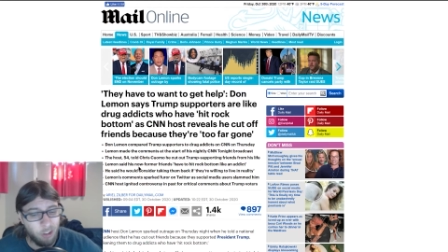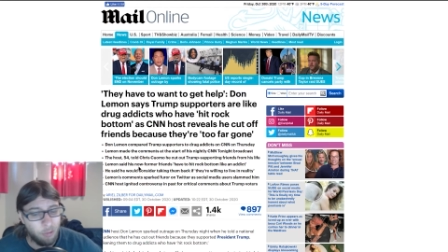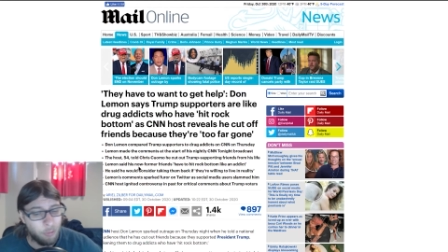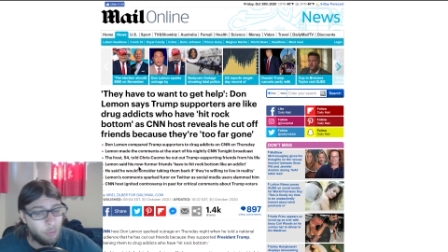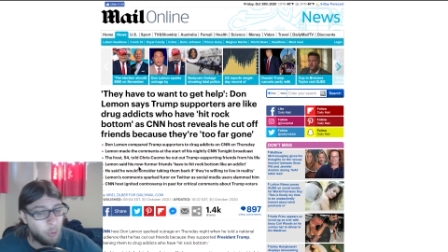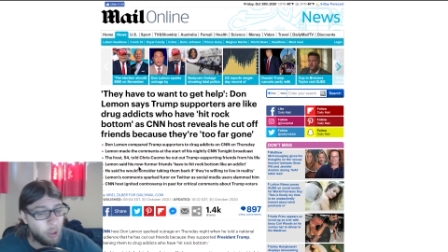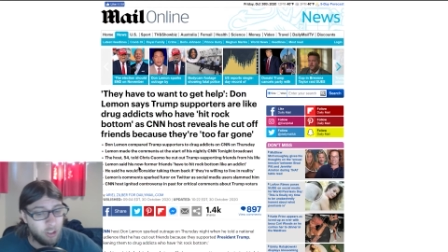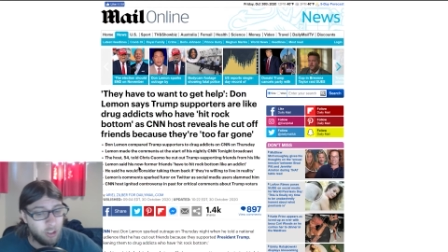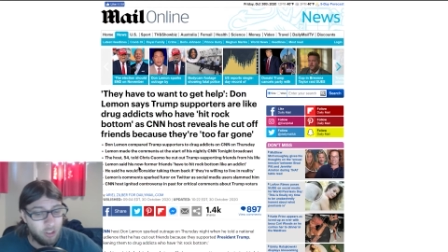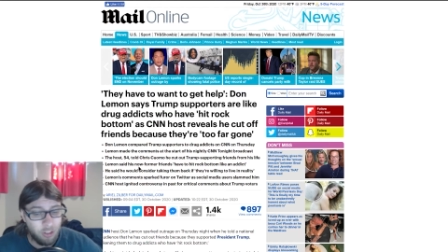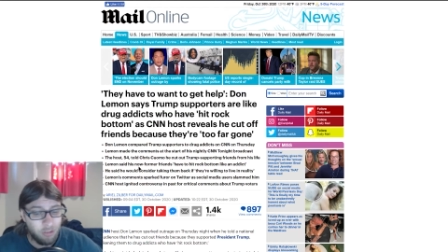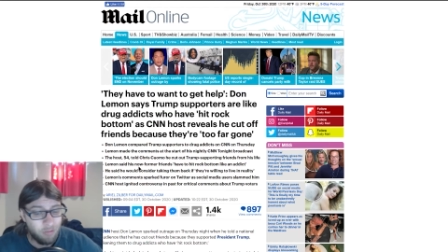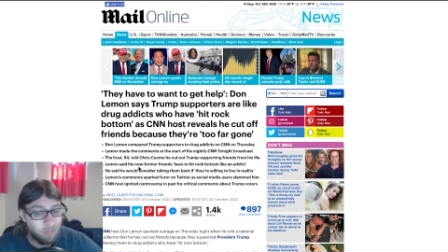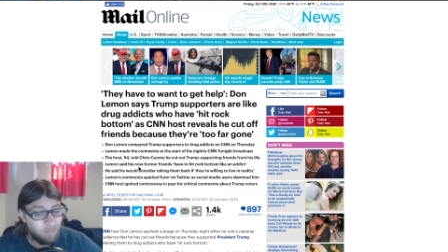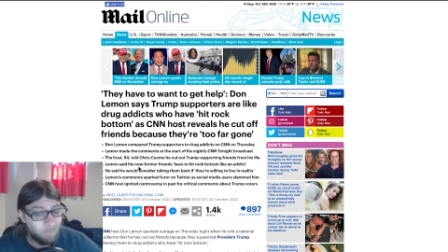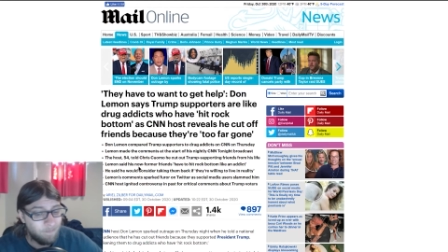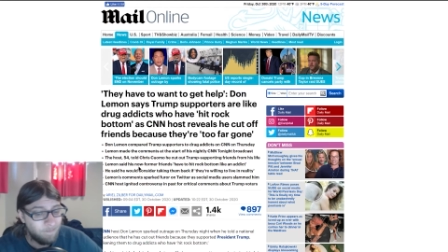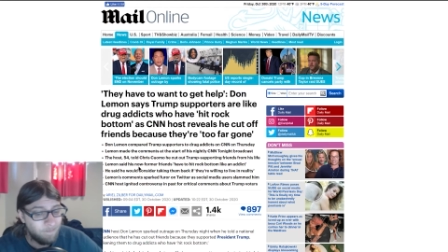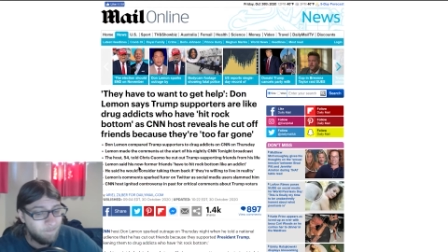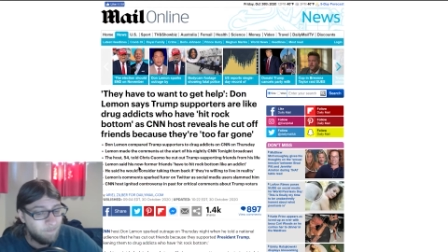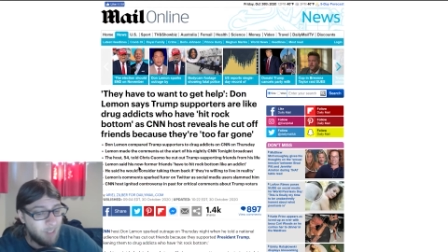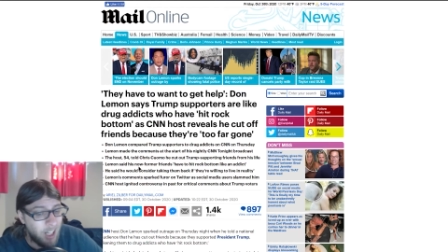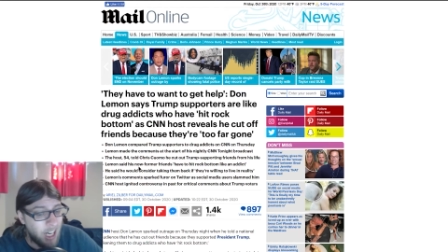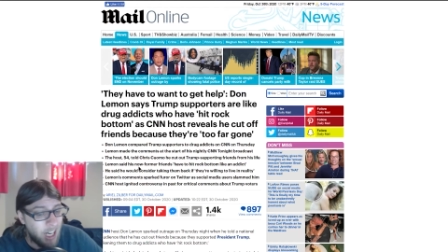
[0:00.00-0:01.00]
of what
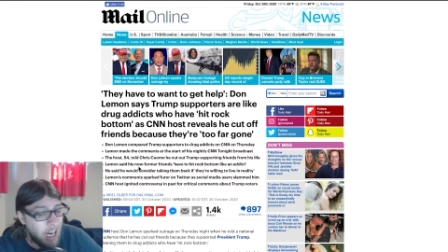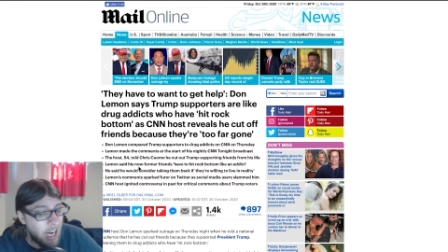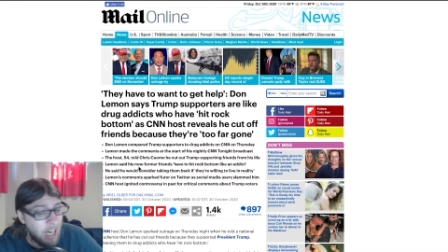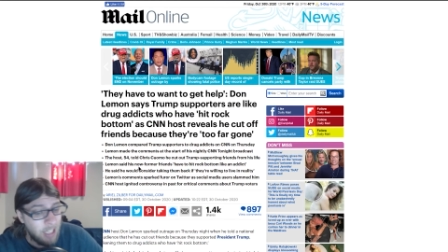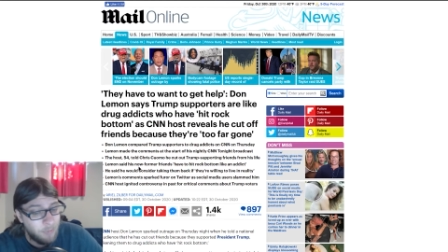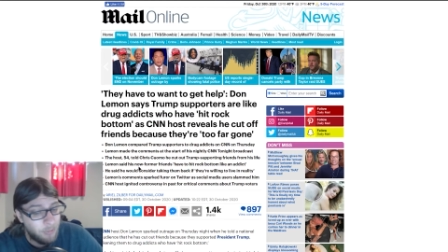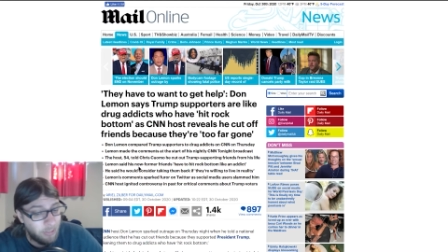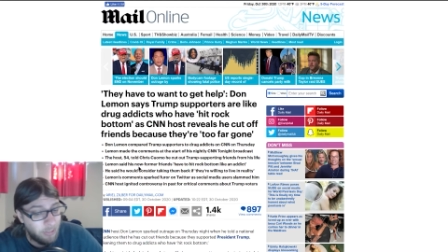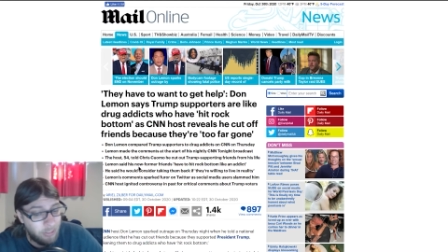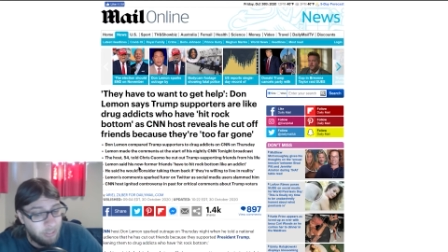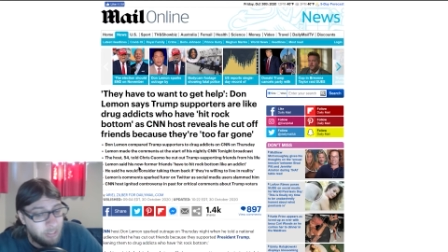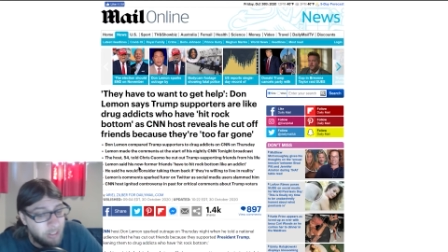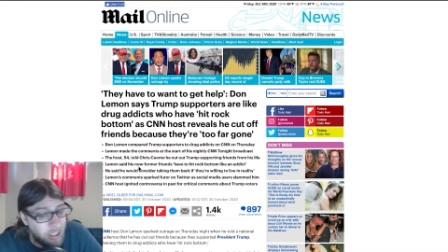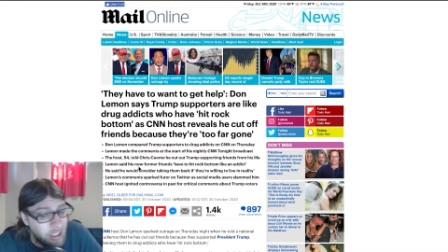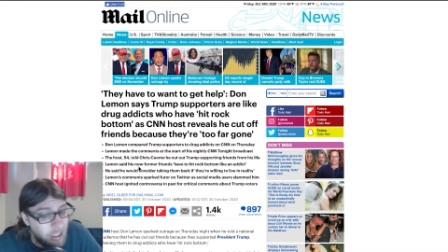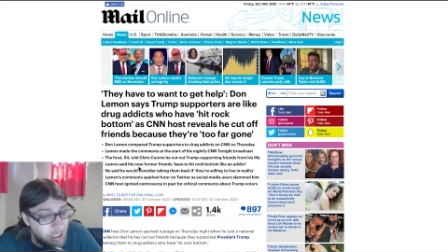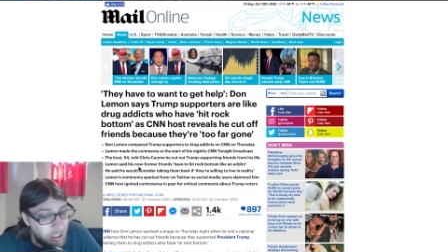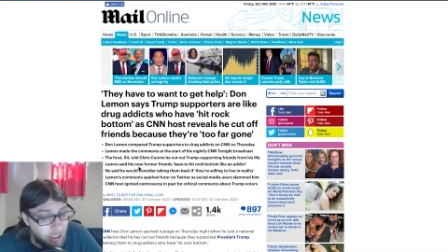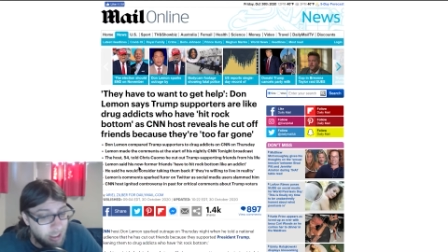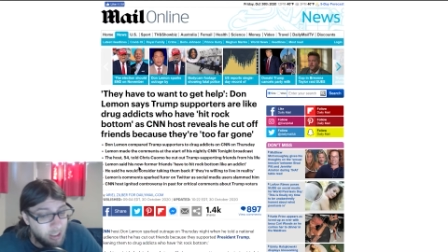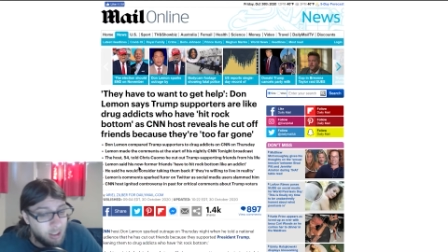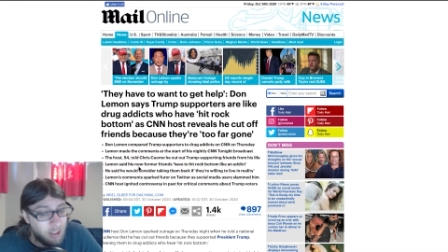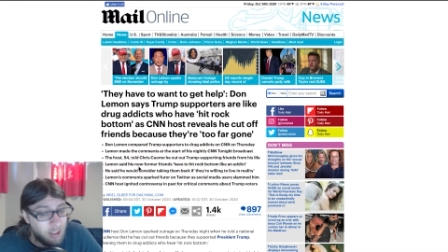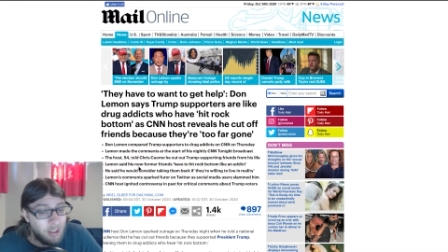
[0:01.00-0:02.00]
I've
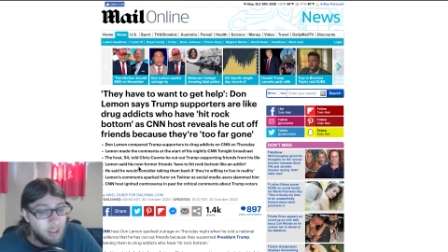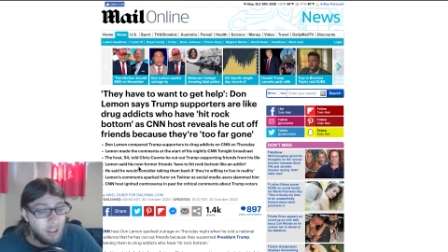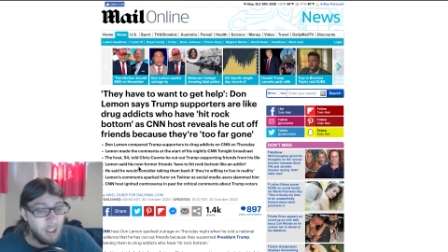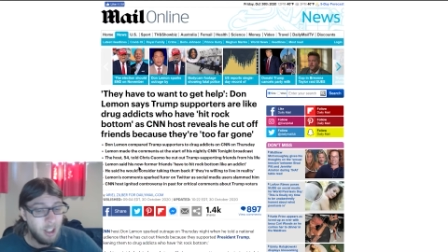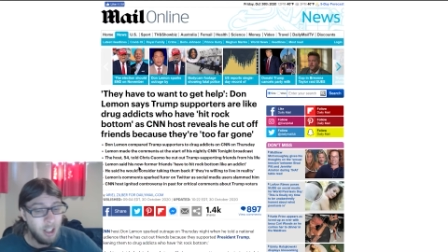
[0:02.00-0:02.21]
seen.